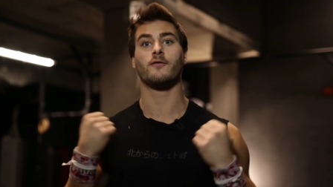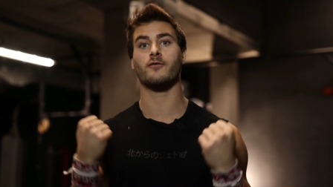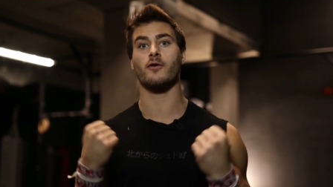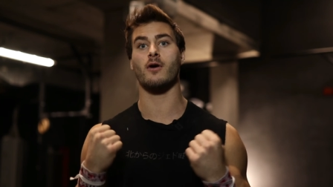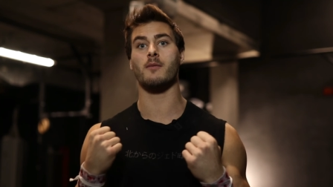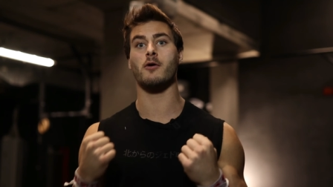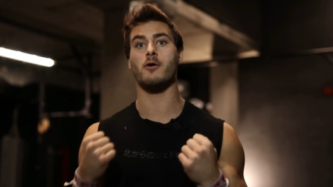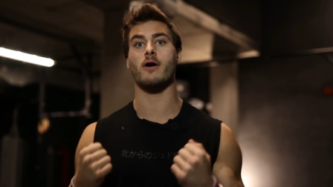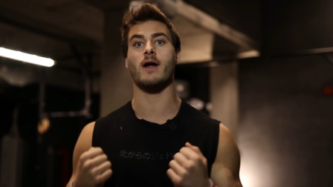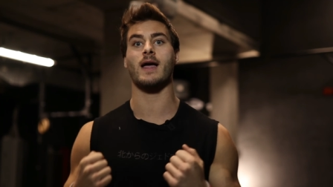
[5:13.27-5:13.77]

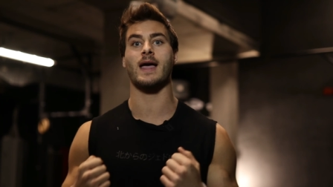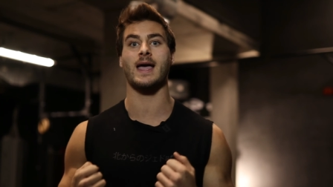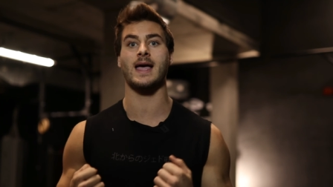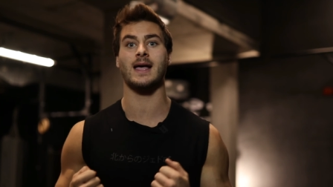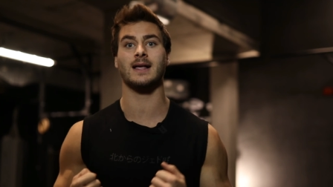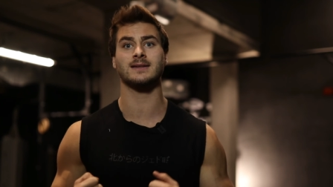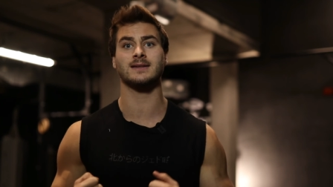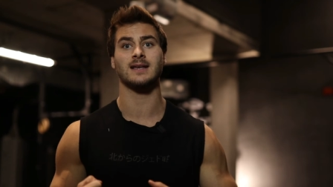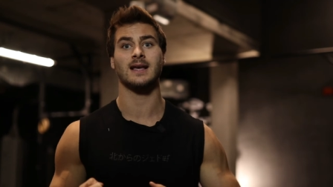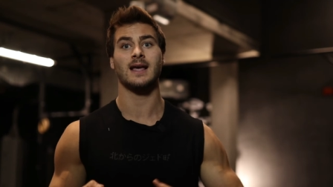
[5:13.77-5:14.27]
from our
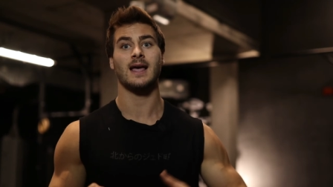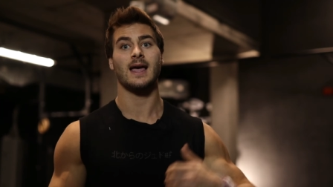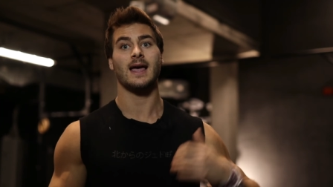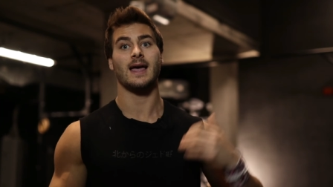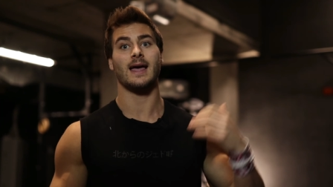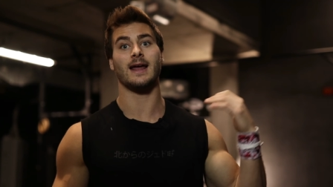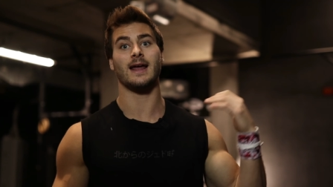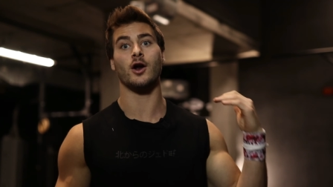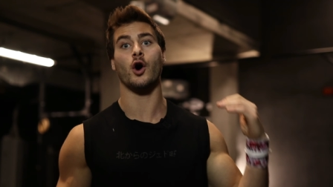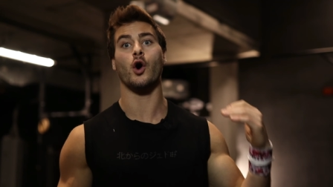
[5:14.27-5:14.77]
hands
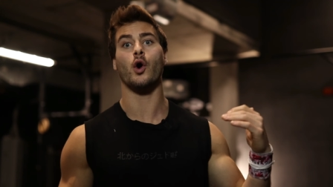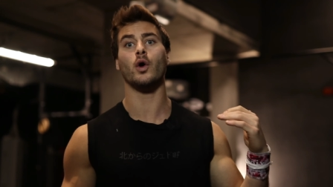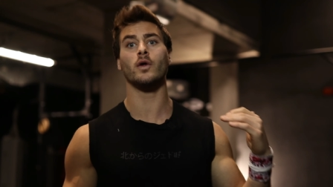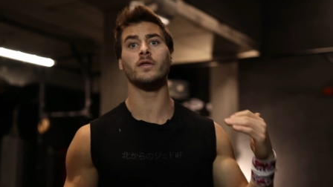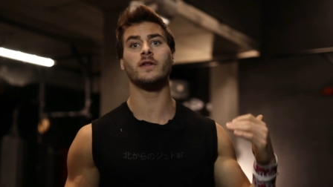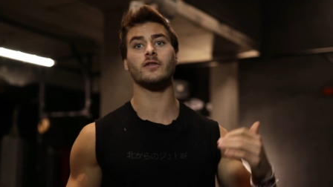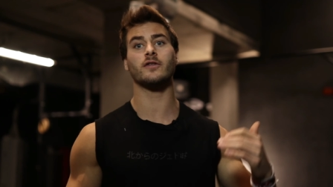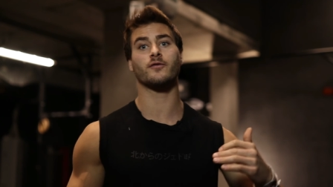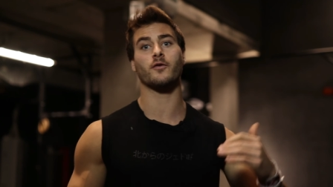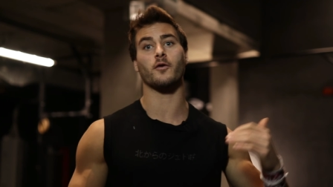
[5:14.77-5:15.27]
and
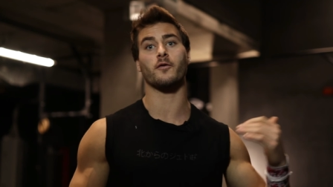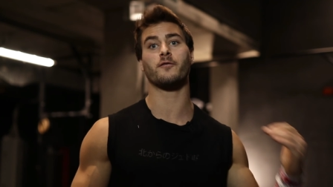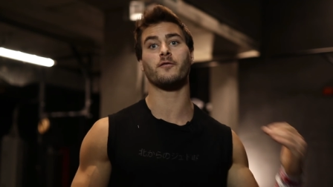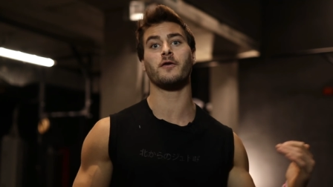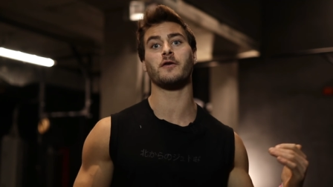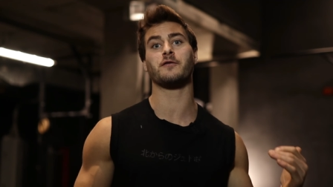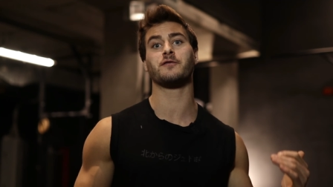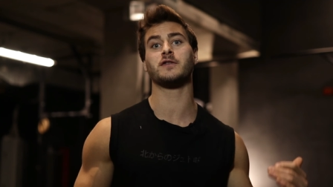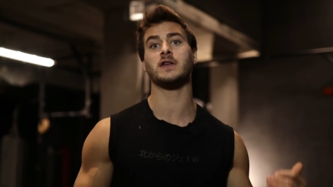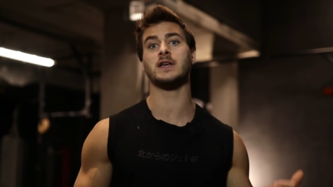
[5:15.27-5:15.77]
hold it for
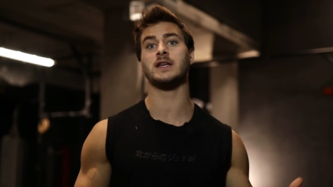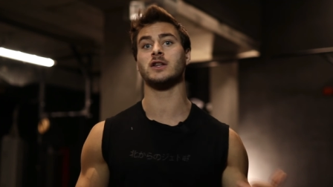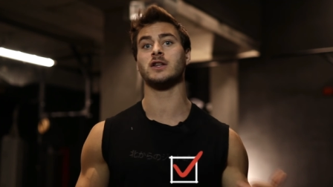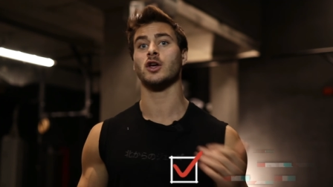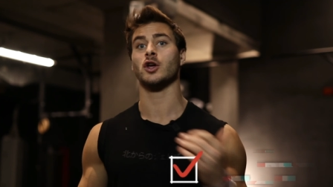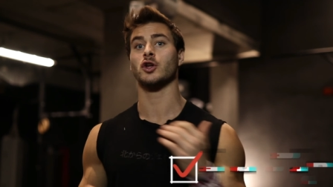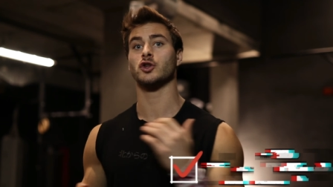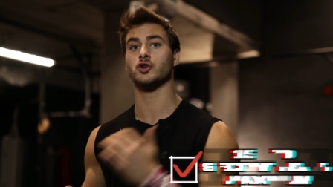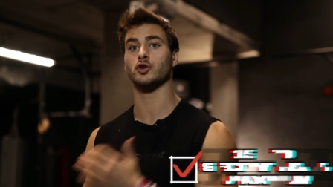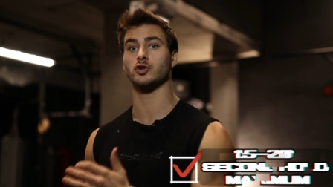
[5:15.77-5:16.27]

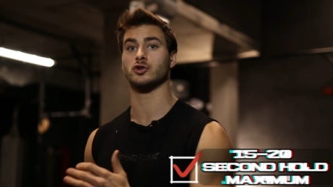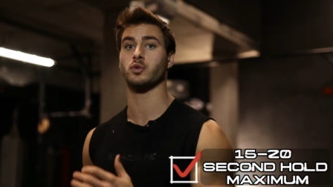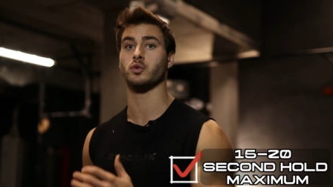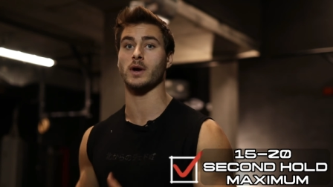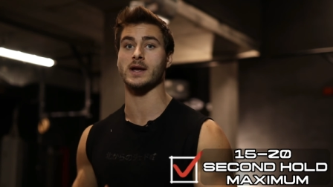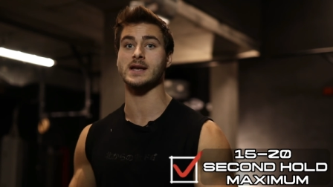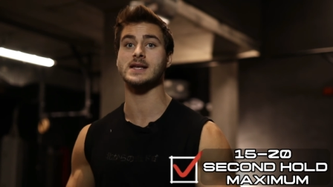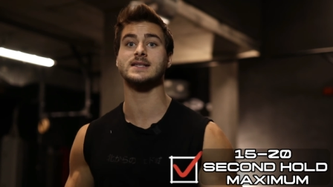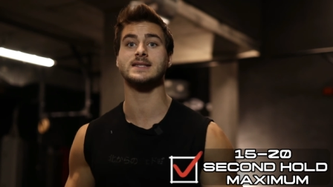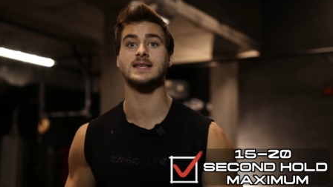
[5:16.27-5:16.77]
15 to
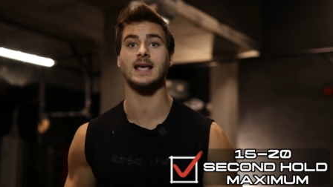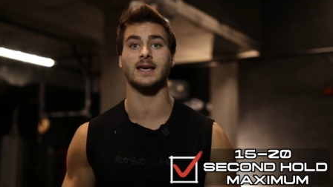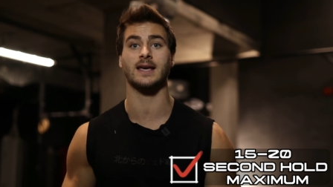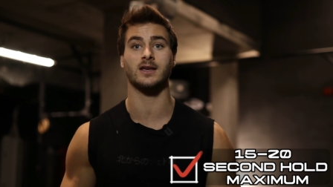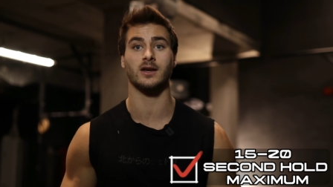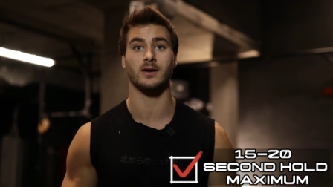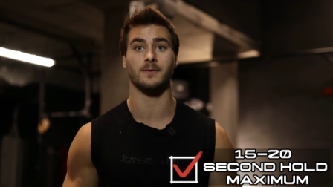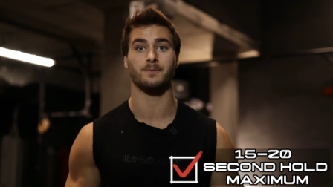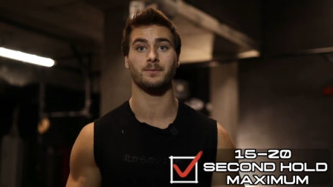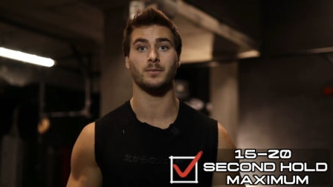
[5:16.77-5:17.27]
20
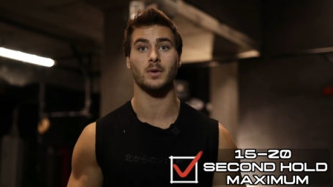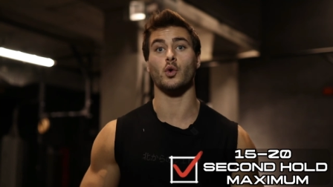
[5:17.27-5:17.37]
seconds.